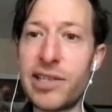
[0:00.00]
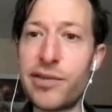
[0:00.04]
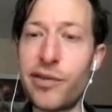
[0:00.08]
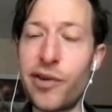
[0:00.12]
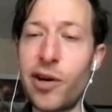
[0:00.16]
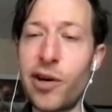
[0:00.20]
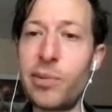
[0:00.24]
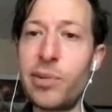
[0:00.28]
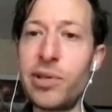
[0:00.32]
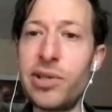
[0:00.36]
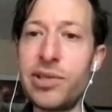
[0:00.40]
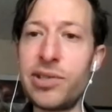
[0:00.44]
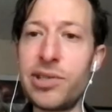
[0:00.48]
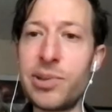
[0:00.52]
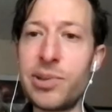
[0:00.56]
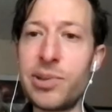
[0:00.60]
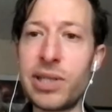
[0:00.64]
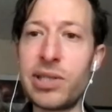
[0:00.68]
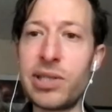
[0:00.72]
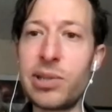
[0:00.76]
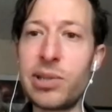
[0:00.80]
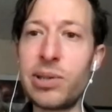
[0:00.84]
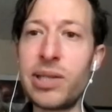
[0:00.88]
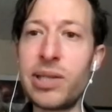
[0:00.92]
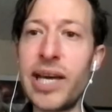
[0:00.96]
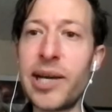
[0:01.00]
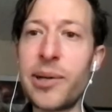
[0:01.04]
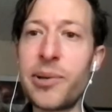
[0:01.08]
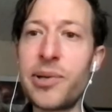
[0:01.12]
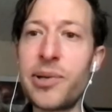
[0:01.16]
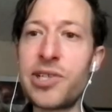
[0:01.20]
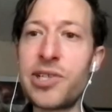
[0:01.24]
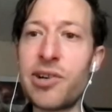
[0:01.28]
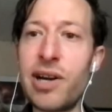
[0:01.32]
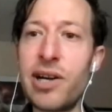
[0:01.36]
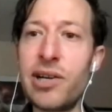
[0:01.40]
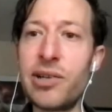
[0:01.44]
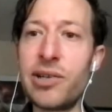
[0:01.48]
Farm Bill to include language
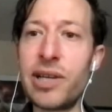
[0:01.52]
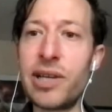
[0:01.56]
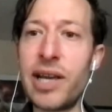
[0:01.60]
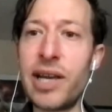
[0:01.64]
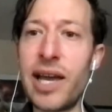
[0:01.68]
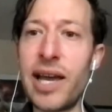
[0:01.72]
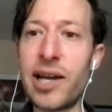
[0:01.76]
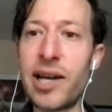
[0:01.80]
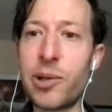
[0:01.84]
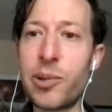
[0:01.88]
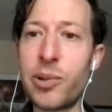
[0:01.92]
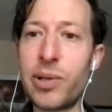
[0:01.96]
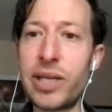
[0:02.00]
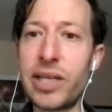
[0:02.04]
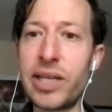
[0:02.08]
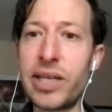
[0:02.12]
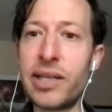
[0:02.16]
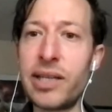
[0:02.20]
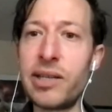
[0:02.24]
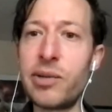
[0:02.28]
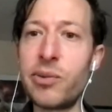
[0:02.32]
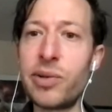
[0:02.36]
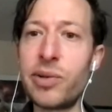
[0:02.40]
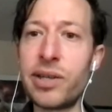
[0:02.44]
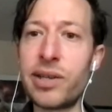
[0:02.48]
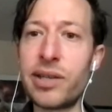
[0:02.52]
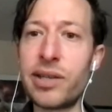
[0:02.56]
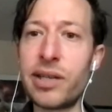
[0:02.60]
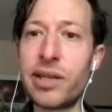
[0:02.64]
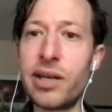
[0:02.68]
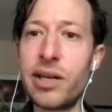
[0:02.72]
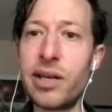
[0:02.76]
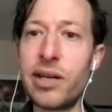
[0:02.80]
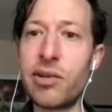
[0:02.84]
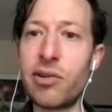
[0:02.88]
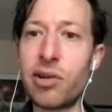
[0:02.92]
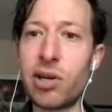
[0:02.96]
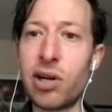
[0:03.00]
around equity with
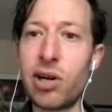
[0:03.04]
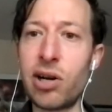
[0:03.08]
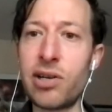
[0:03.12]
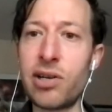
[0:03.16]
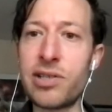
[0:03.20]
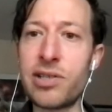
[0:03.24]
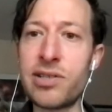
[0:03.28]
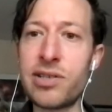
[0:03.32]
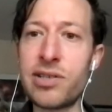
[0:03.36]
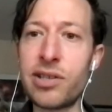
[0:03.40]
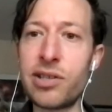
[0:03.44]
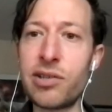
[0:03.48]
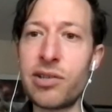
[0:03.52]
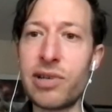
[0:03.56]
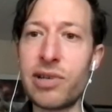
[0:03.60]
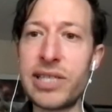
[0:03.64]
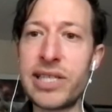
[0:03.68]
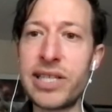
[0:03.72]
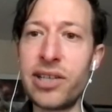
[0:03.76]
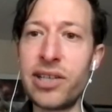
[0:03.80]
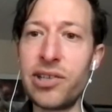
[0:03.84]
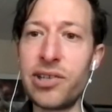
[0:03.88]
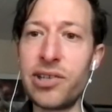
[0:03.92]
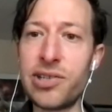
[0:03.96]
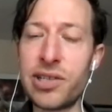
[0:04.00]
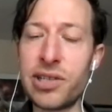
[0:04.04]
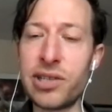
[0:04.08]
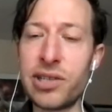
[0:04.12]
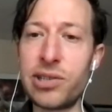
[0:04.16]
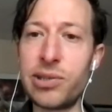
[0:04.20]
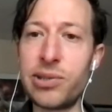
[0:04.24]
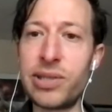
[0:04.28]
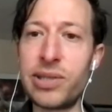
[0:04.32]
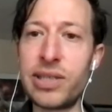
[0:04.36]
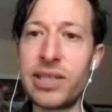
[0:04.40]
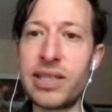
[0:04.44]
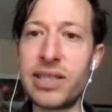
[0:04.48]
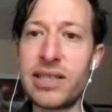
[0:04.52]
regards to the retailers
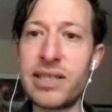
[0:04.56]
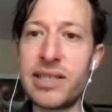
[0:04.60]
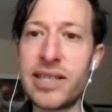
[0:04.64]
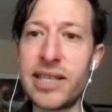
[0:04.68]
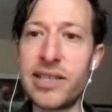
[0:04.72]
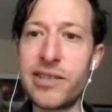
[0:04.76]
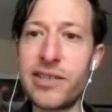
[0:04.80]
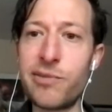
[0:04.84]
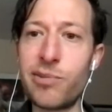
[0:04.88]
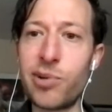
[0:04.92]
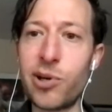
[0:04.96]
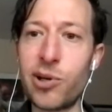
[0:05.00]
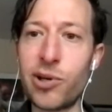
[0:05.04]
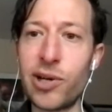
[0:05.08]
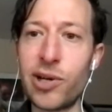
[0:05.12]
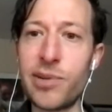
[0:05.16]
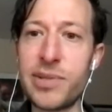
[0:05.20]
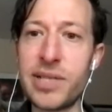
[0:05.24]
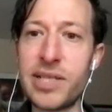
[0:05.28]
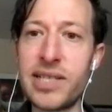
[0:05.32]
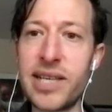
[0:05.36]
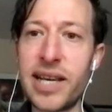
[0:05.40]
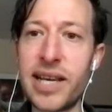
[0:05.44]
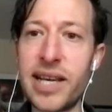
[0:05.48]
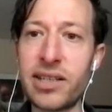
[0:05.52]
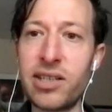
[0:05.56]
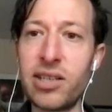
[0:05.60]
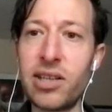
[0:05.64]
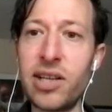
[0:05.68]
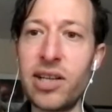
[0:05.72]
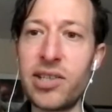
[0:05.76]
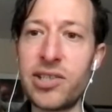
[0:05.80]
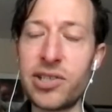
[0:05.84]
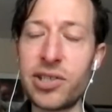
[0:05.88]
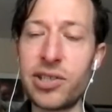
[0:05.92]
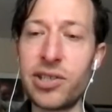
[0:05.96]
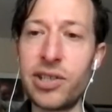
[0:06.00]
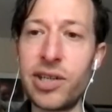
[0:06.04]
included in incentive programs and
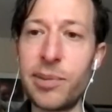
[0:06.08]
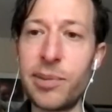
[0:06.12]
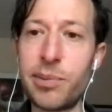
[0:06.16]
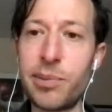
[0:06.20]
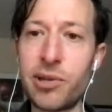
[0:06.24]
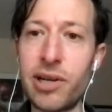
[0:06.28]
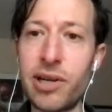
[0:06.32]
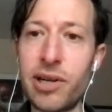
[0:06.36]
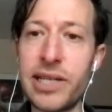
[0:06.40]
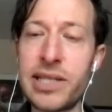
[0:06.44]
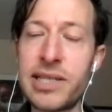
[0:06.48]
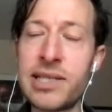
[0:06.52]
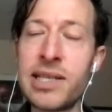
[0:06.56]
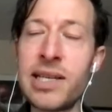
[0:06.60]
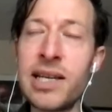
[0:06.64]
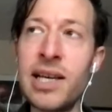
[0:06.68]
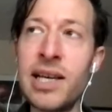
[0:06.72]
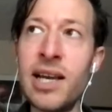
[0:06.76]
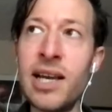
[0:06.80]
technological upgrades.